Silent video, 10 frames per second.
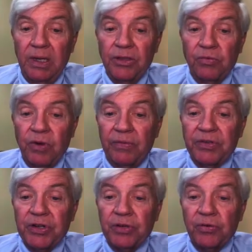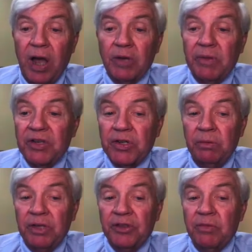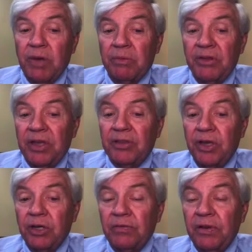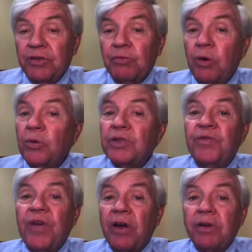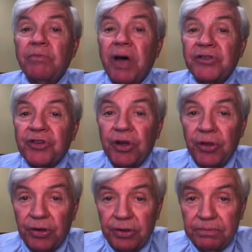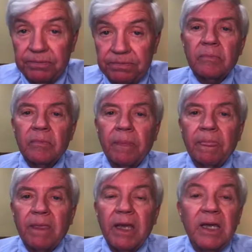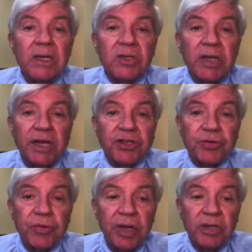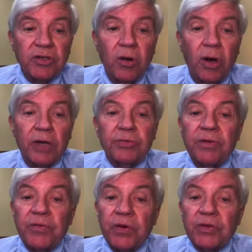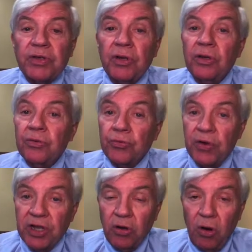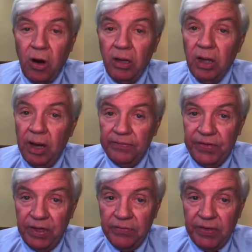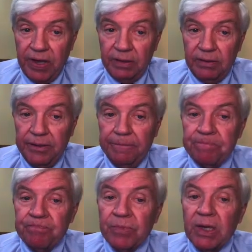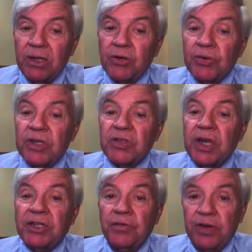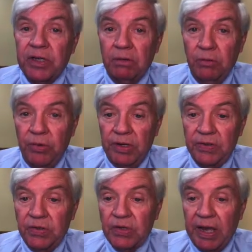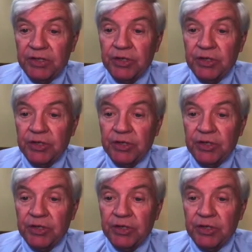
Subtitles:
The reference to the Rock may stimulate the memory that the individual was very muscular. Stage 3 is called reversal recall of the event. During this stage, the victim or witness is asked